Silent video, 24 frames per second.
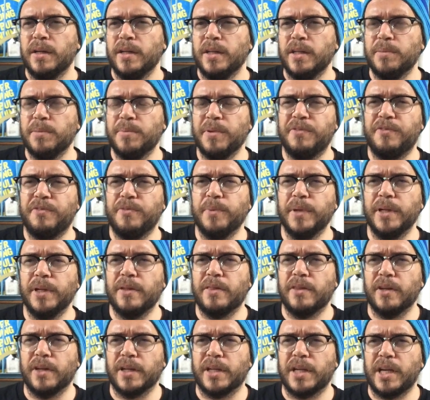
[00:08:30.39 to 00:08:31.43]
You'll be familiar
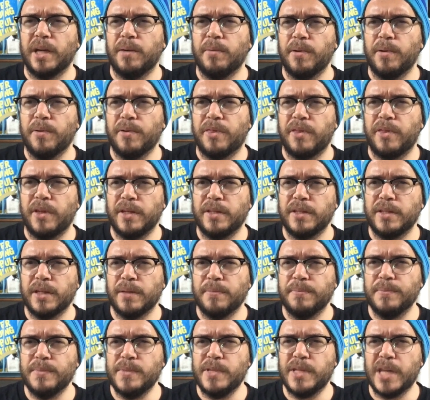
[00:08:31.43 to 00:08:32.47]
that I came up with
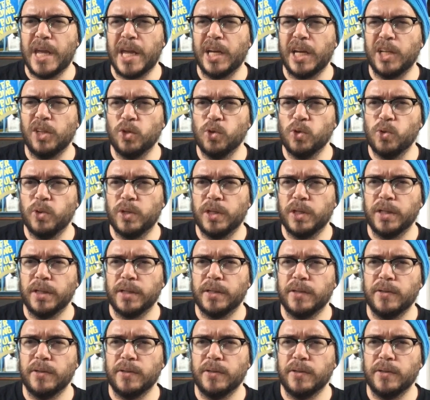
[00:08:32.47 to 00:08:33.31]
that Dank Lord